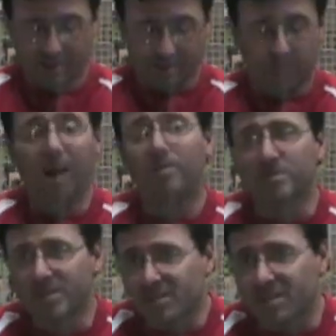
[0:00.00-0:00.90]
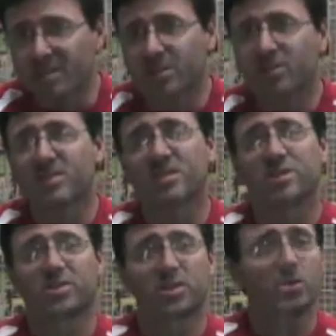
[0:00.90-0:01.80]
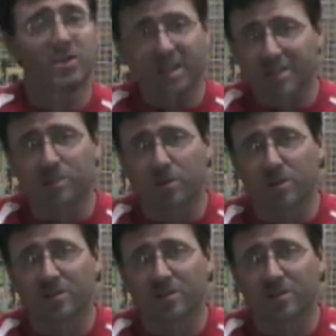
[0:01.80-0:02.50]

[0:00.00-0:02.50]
The problem is the teacher isn't going to show the next word